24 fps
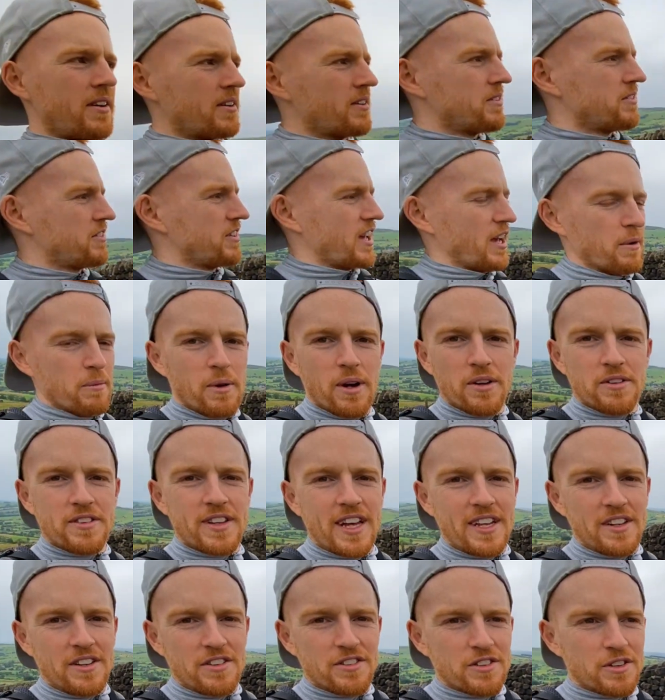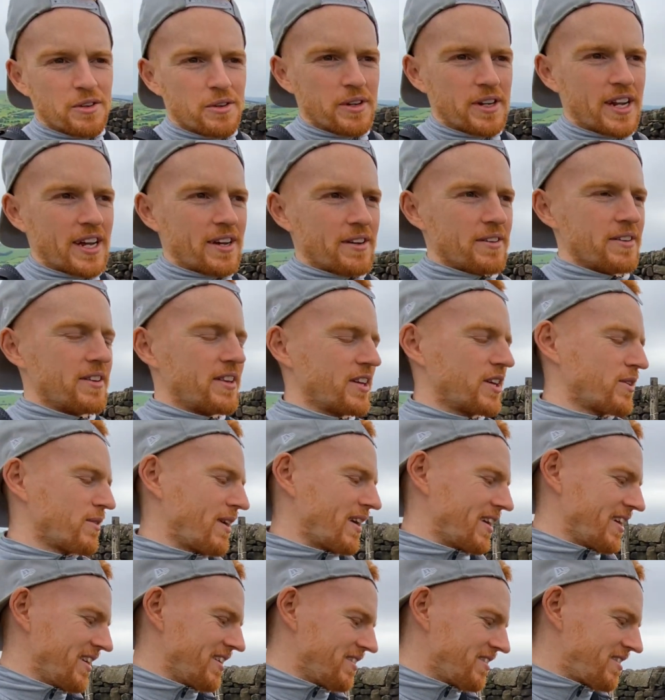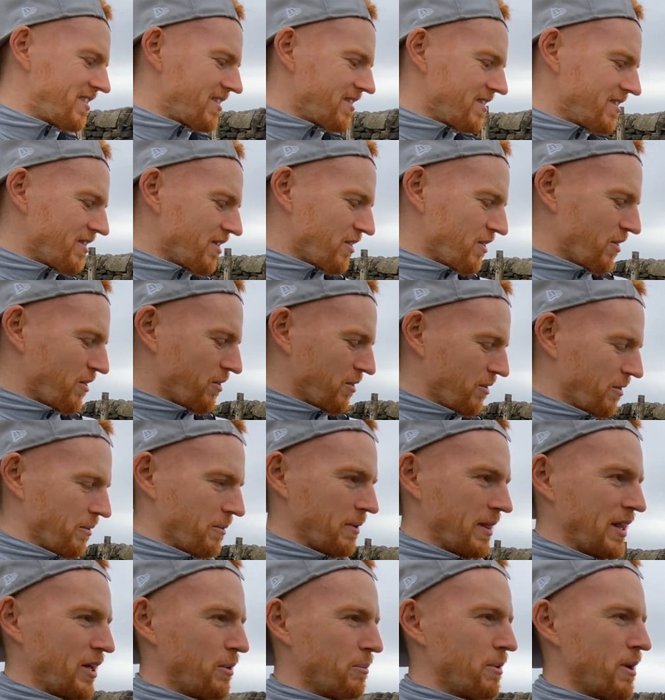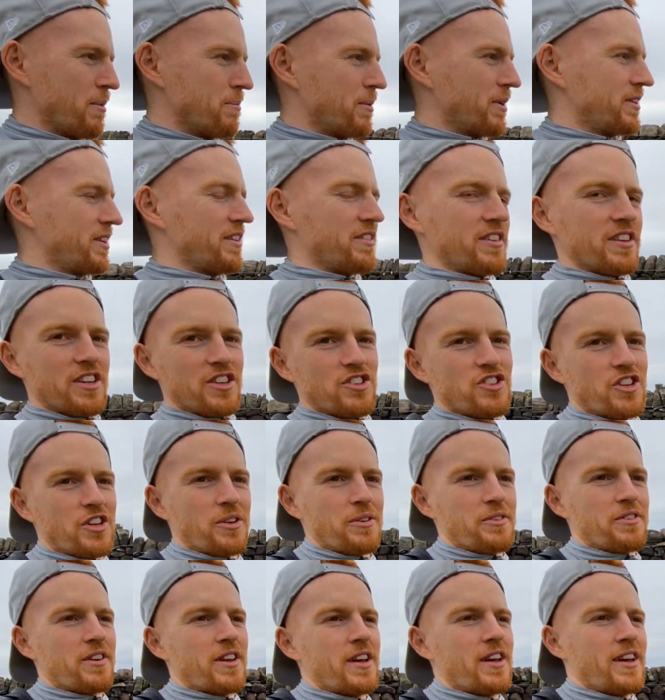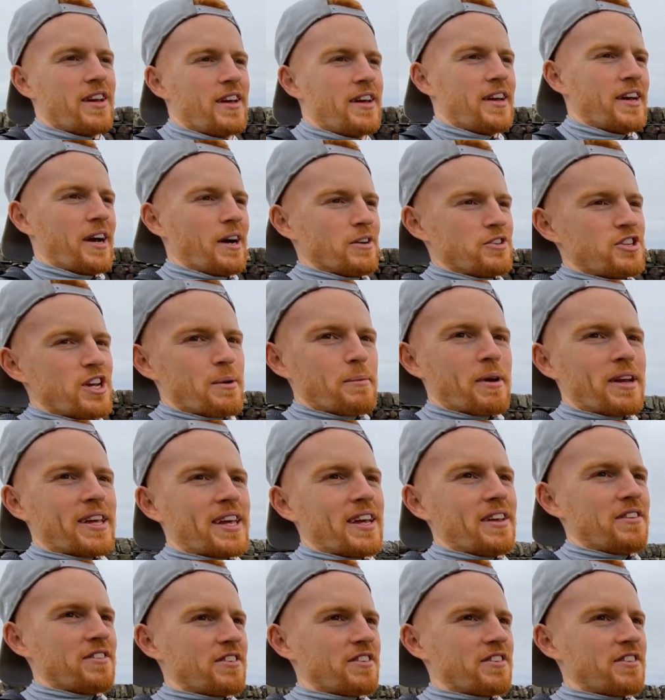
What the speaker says: So yeah, whilst Dad is sorting out the granite or a little bit of mud that's in his shoes, I'll check back in.